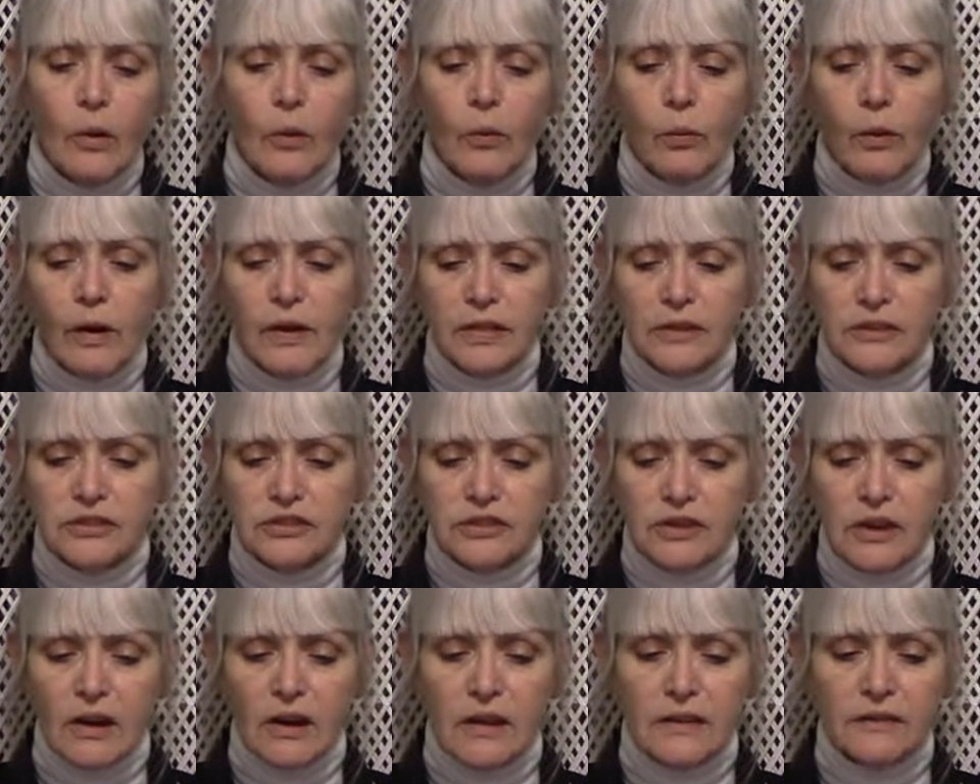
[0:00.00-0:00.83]
While the
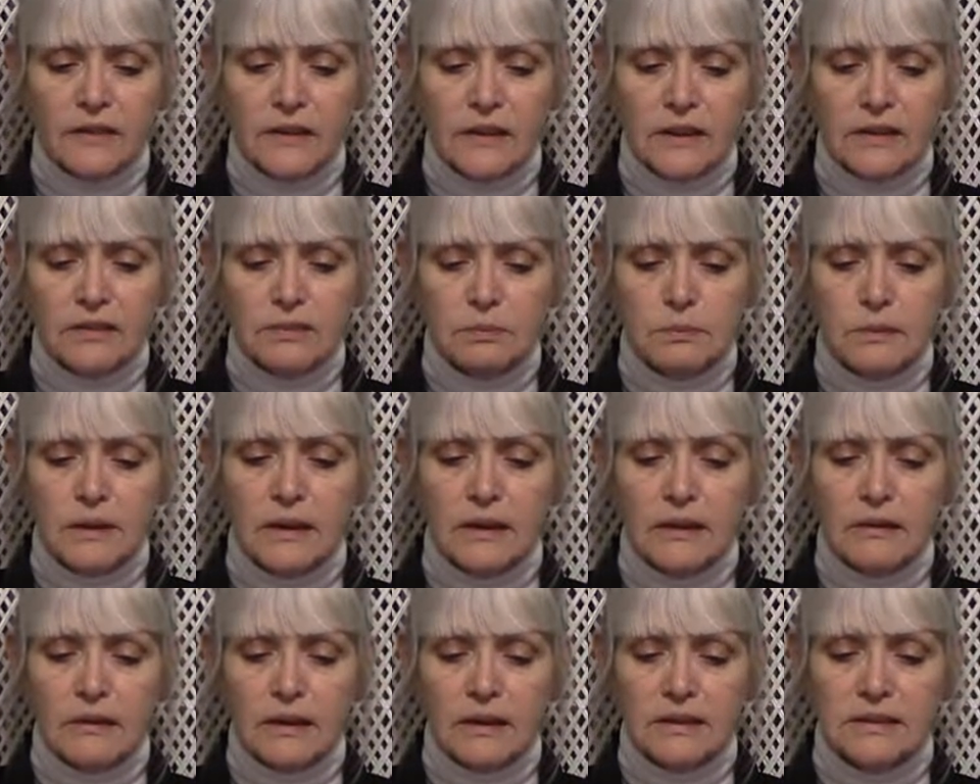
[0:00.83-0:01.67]
sheriff and his
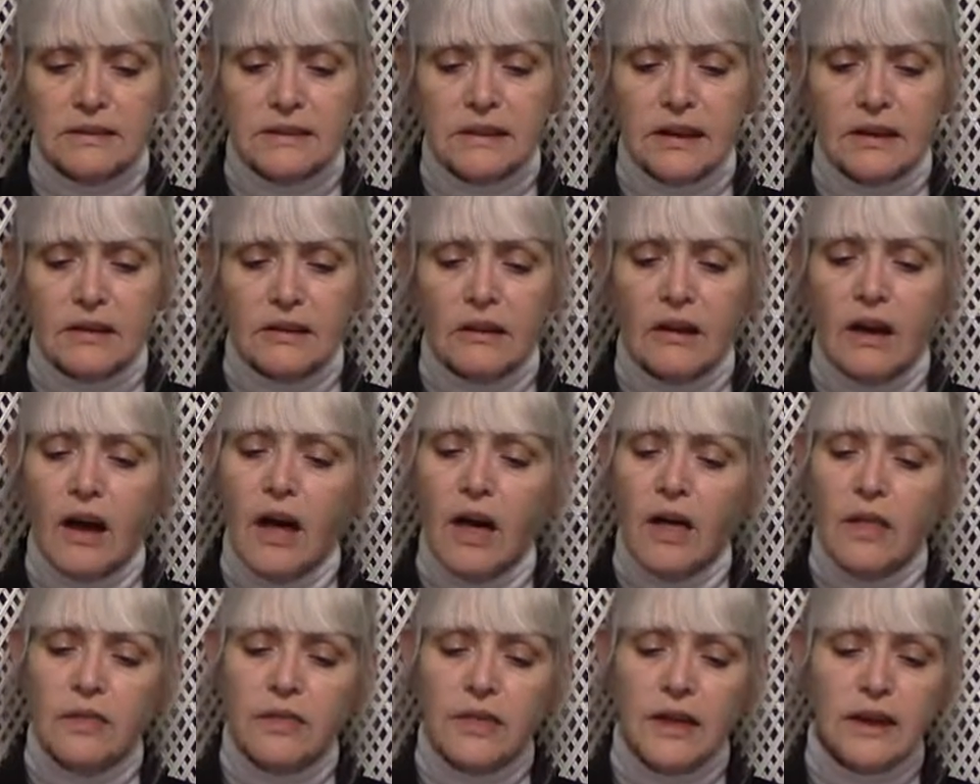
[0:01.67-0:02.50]
men are at dinner,
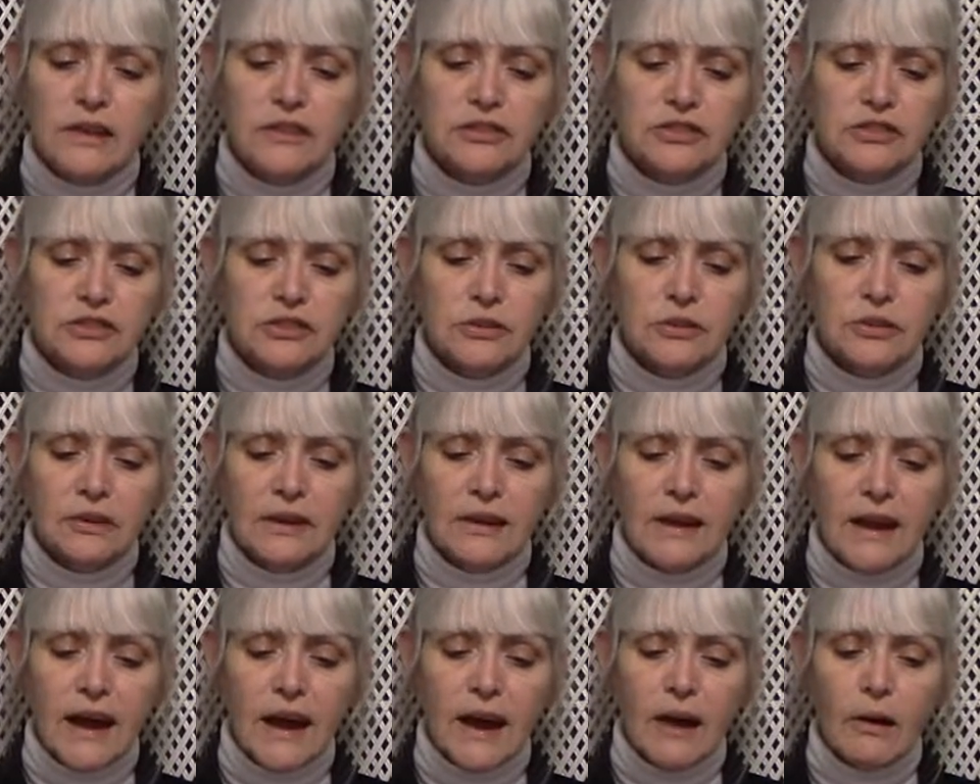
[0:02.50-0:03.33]
they shoot
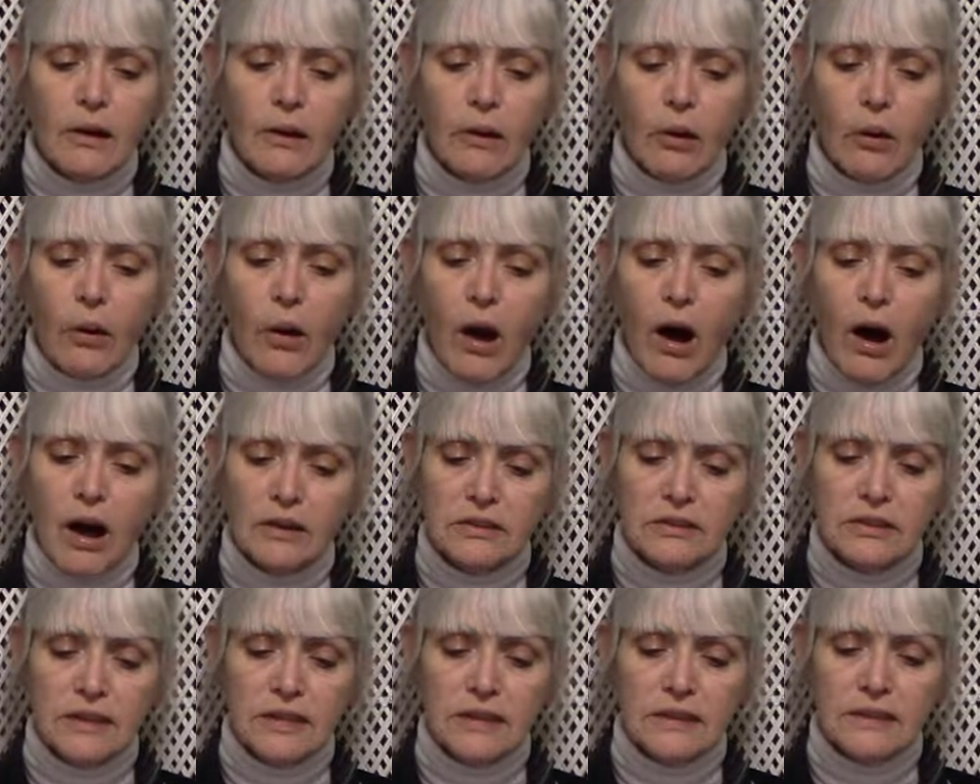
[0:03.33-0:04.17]
an arrow
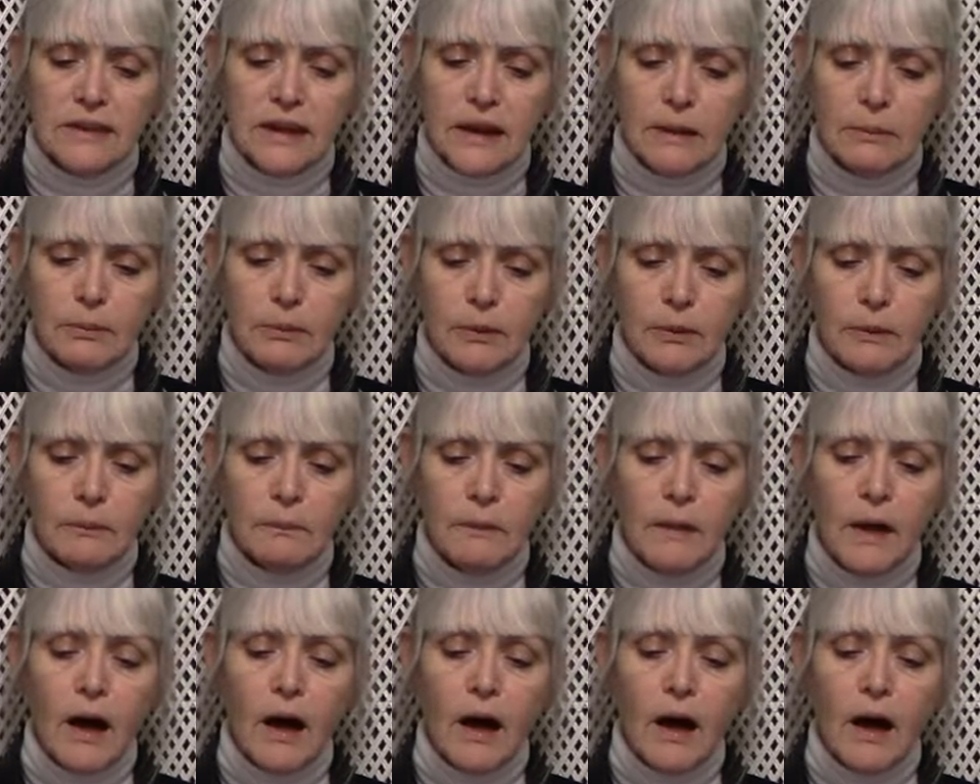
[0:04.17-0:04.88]
onto the table.